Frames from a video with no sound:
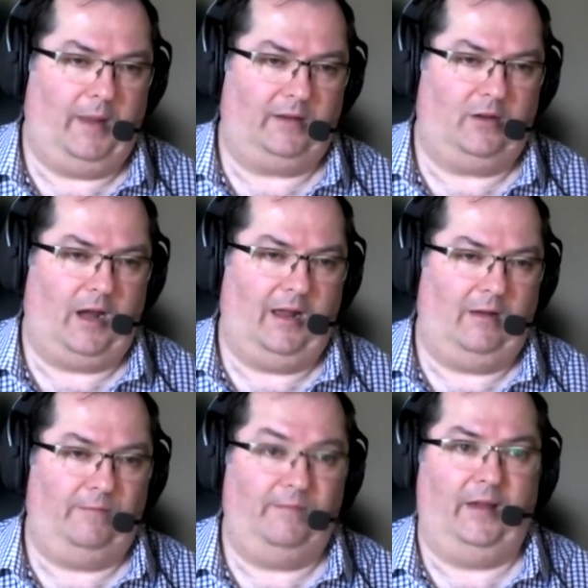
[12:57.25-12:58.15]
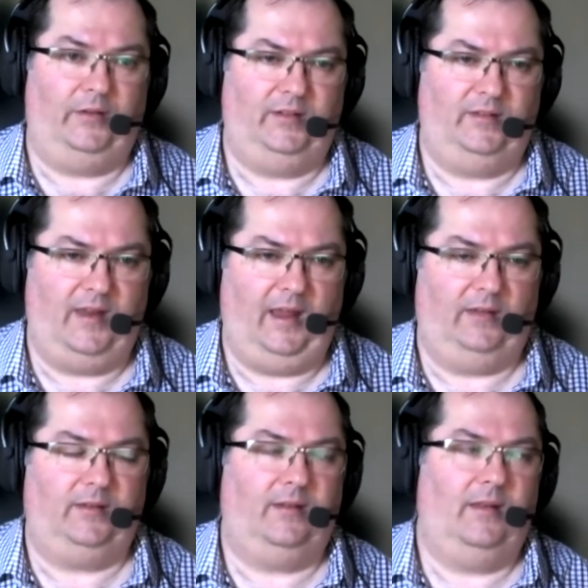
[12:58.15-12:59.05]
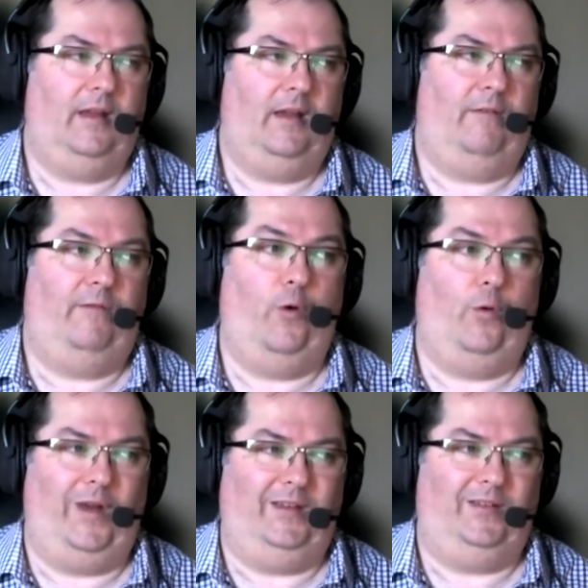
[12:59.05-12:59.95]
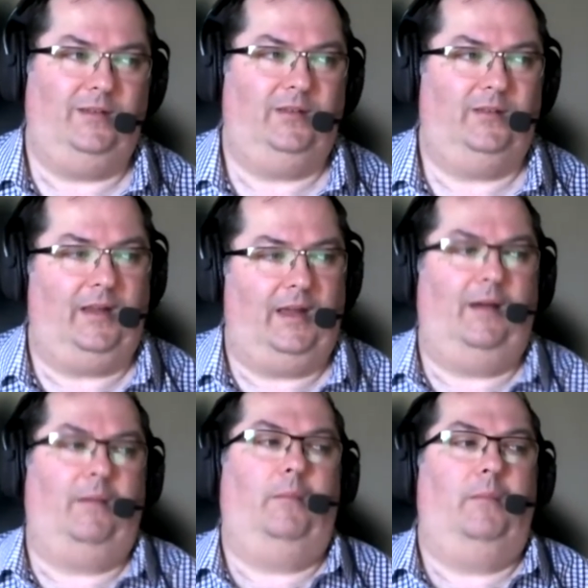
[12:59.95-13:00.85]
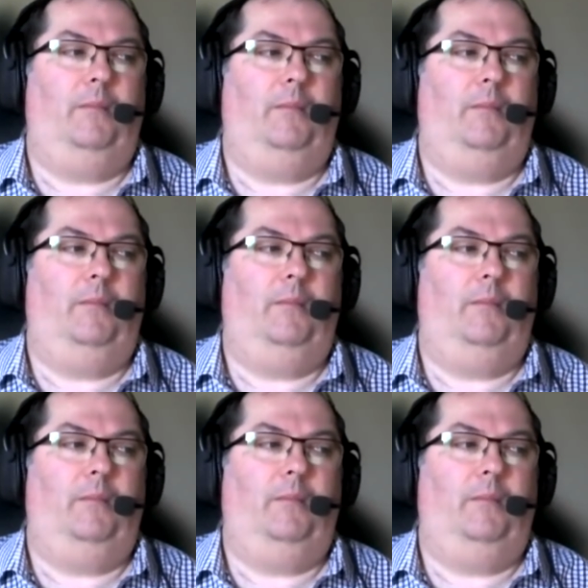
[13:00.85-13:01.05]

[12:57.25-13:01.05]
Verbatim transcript: But Kyle fails his test mm-hmm. for reasons, um,